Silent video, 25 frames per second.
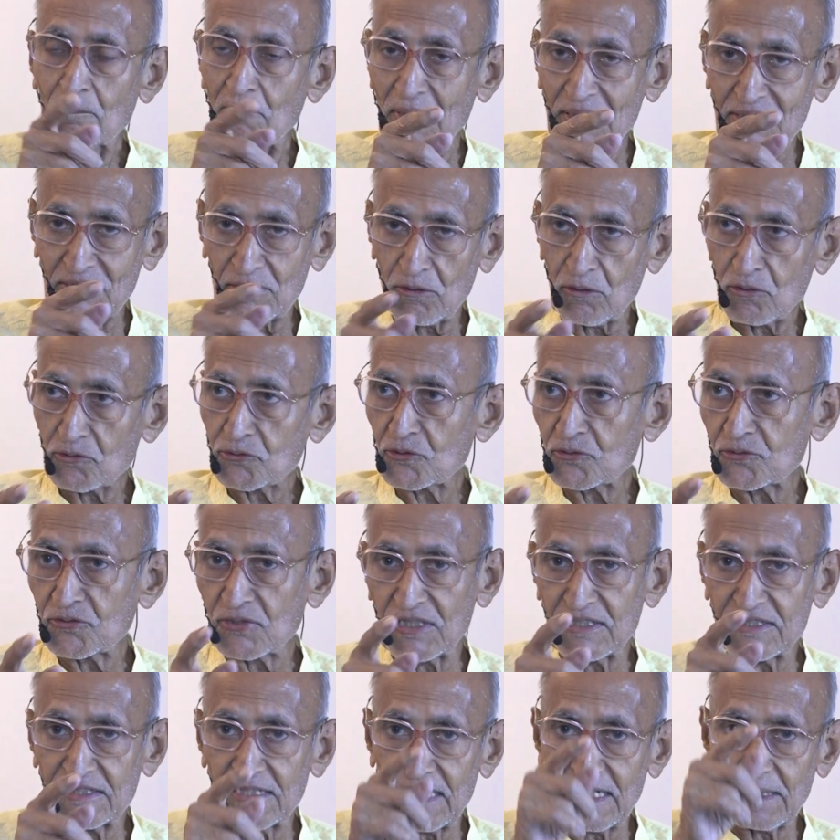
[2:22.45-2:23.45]
Mother also
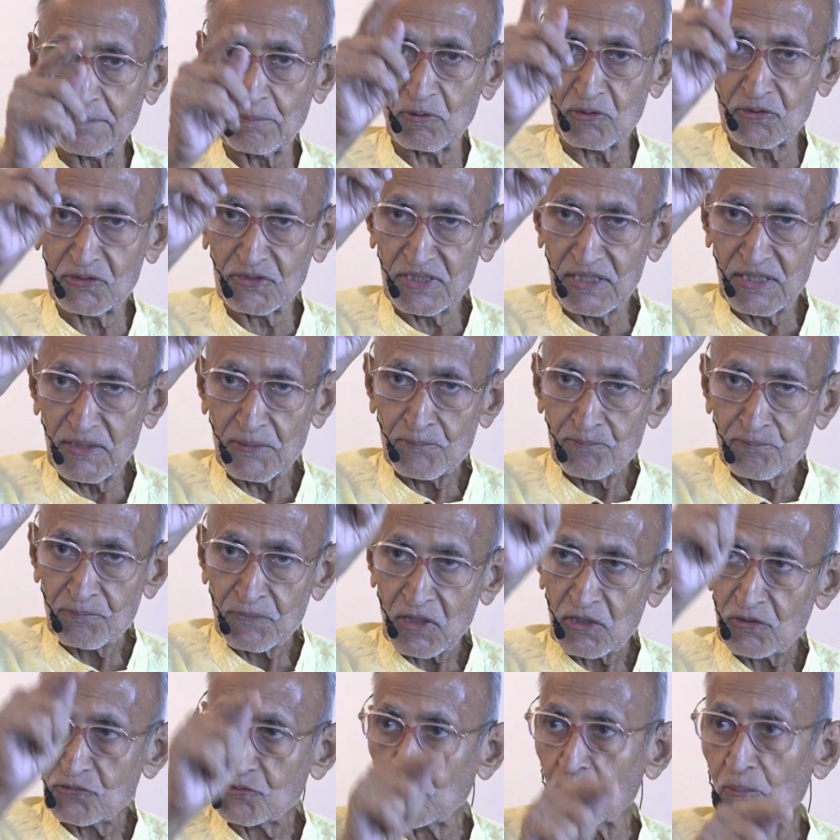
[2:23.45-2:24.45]
said that about the
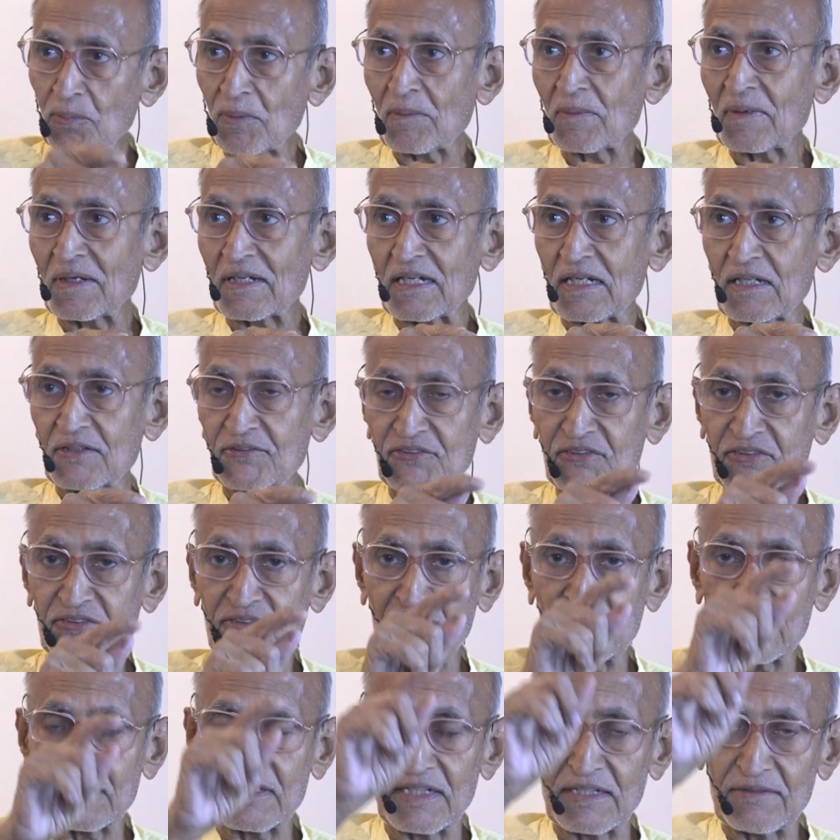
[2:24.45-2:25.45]
supramental. She
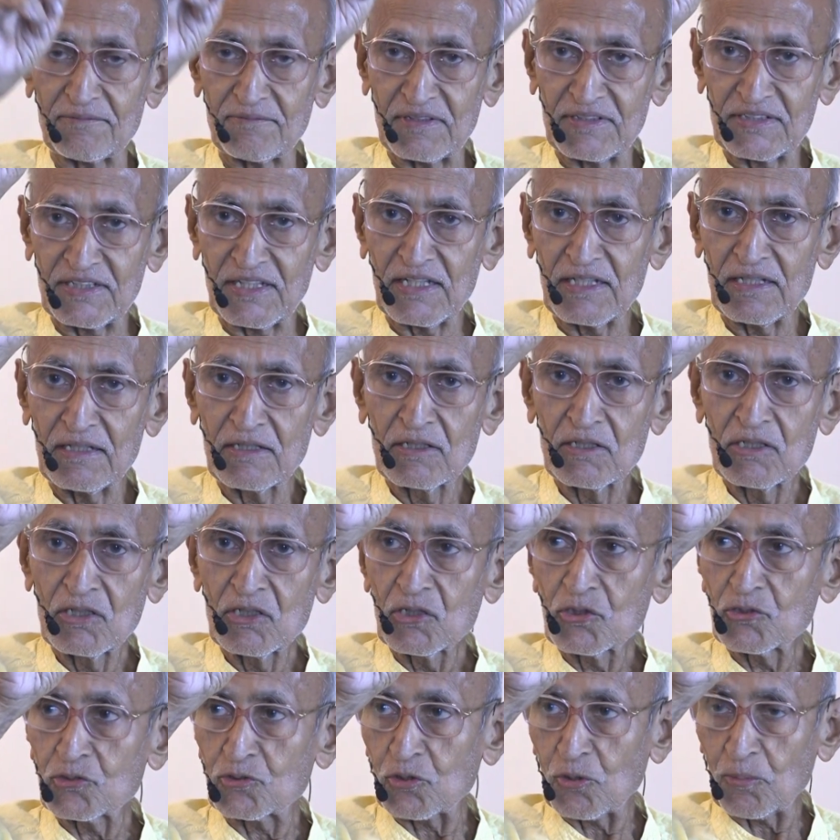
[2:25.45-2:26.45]
said that when the
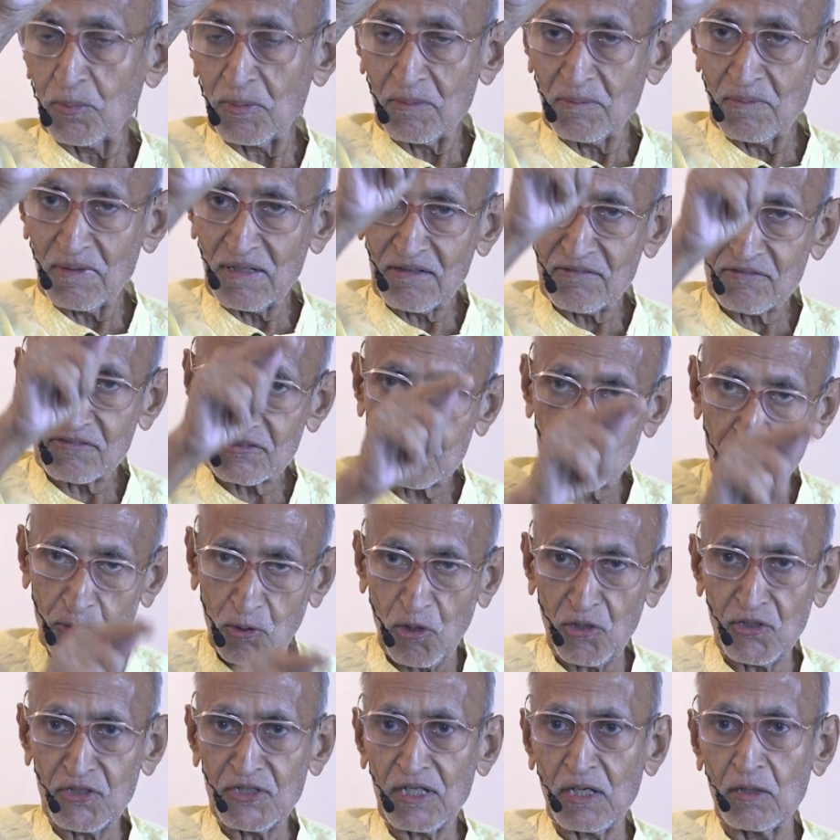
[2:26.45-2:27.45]
supramental was
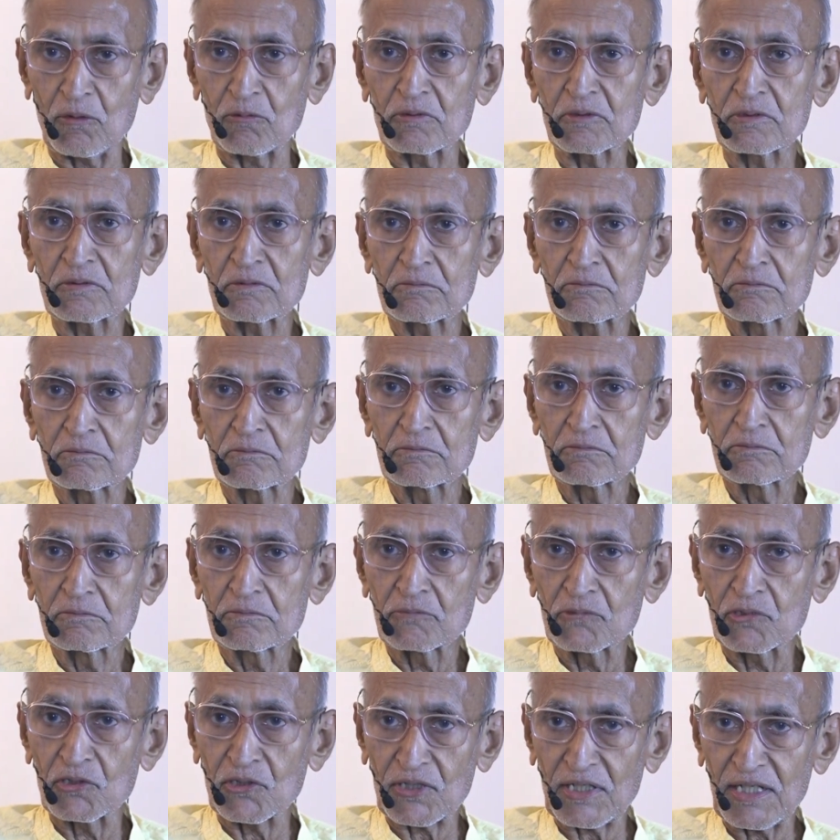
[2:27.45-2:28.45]
brought down,
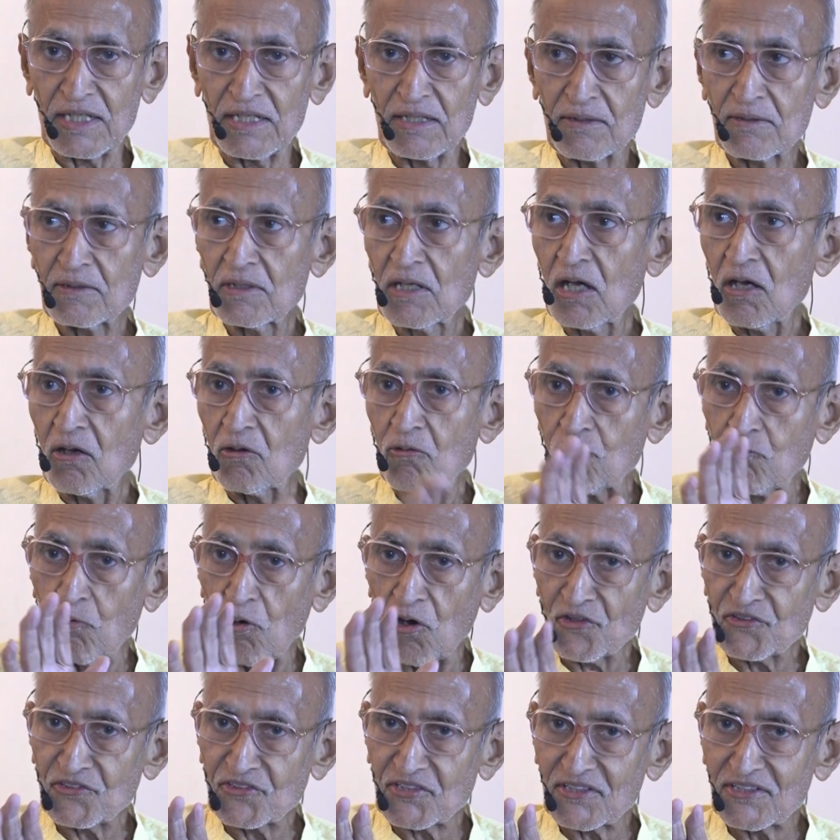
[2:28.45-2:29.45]
okay,
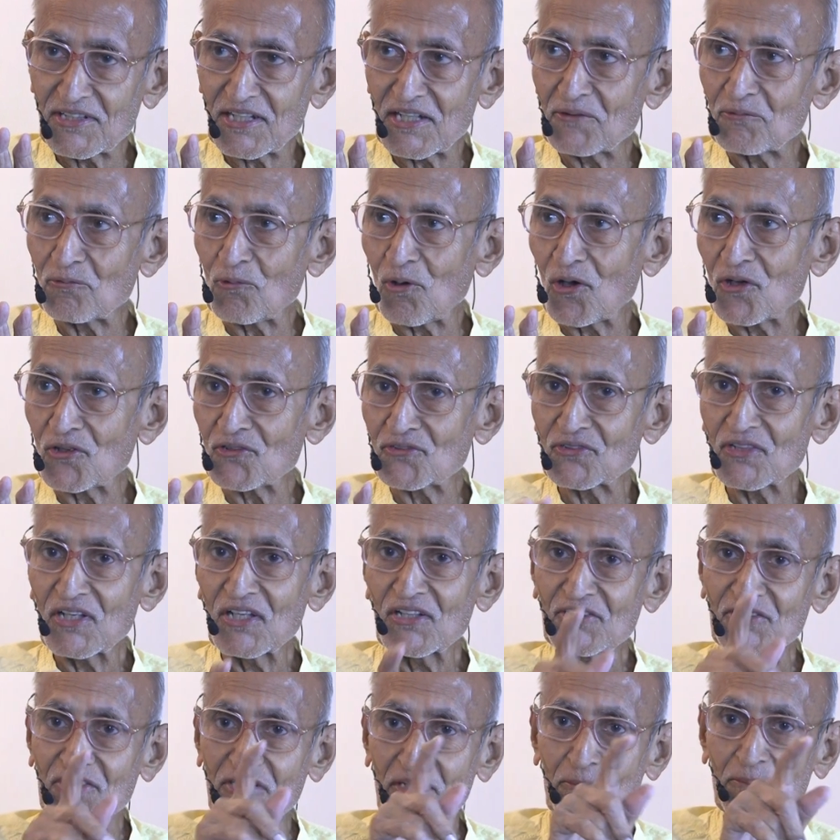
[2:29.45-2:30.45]
what she did was
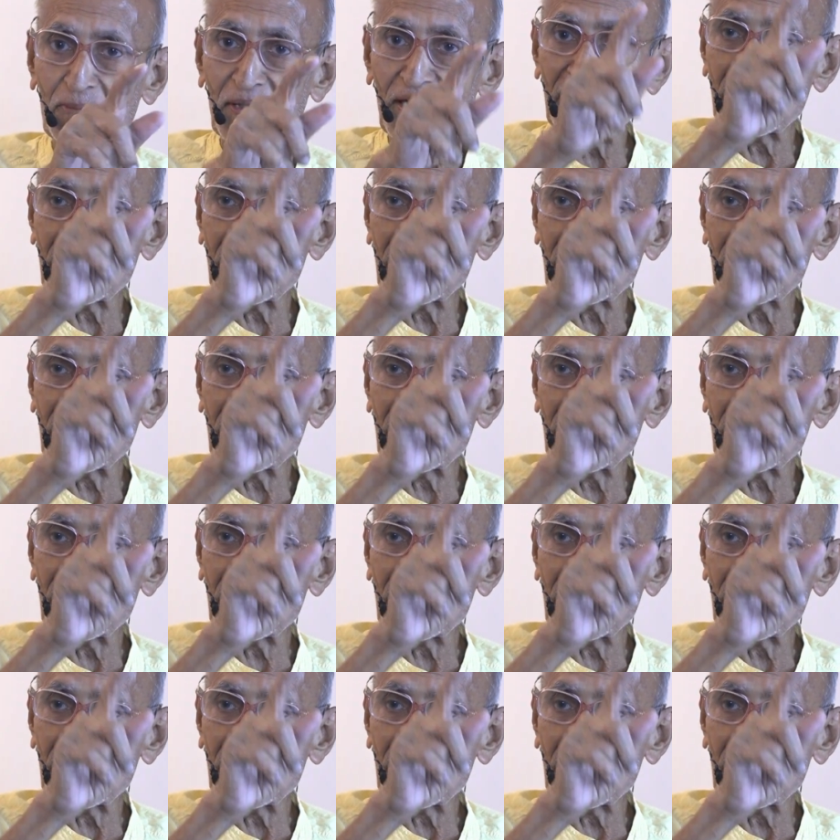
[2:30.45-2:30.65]
she